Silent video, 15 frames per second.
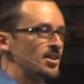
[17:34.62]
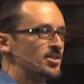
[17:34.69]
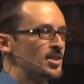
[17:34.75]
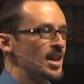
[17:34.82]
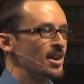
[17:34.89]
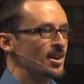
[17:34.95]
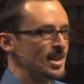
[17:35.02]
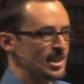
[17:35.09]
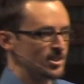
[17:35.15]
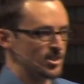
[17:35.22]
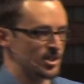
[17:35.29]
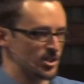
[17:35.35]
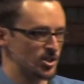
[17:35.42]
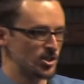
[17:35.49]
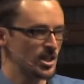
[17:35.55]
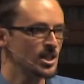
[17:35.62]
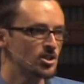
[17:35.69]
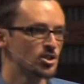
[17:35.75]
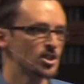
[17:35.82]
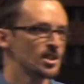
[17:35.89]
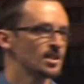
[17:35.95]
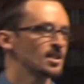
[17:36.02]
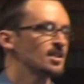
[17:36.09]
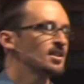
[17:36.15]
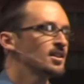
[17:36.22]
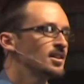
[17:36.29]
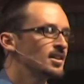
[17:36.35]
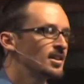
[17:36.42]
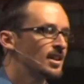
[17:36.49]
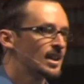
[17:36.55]
that there is
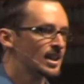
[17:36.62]
distinction